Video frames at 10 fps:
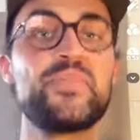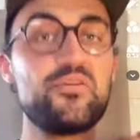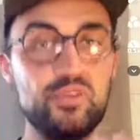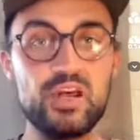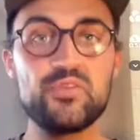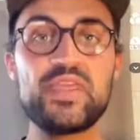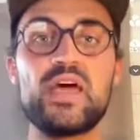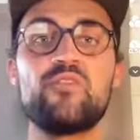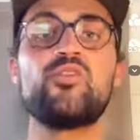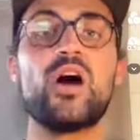If you don't
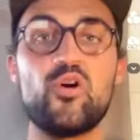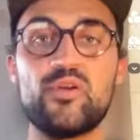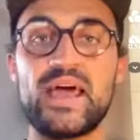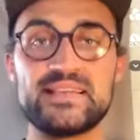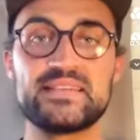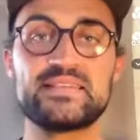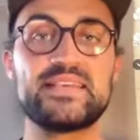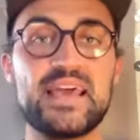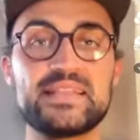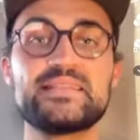have your own assets
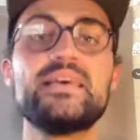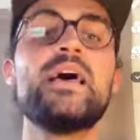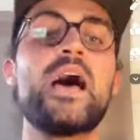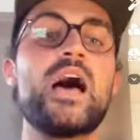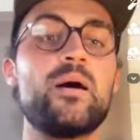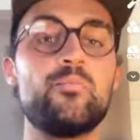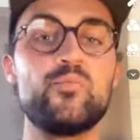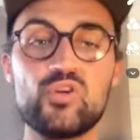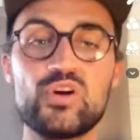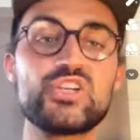yet,
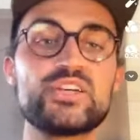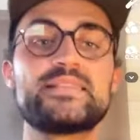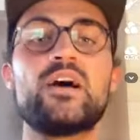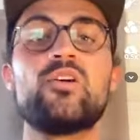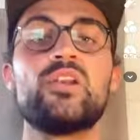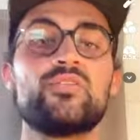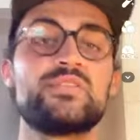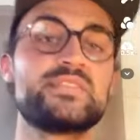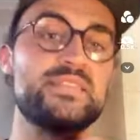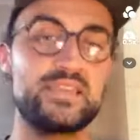you can just download
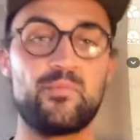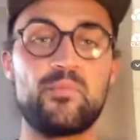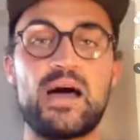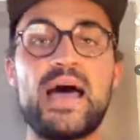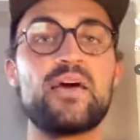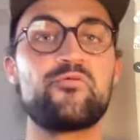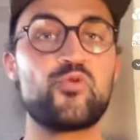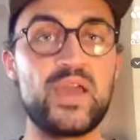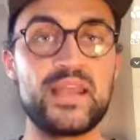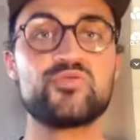some I have
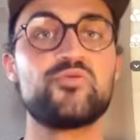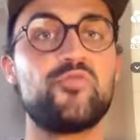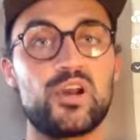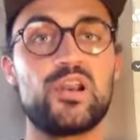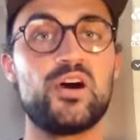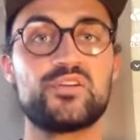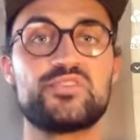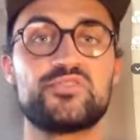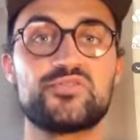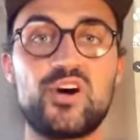created to follow along
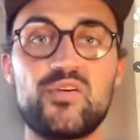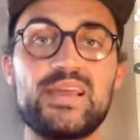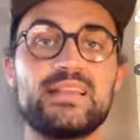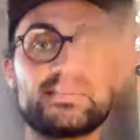this tutorial.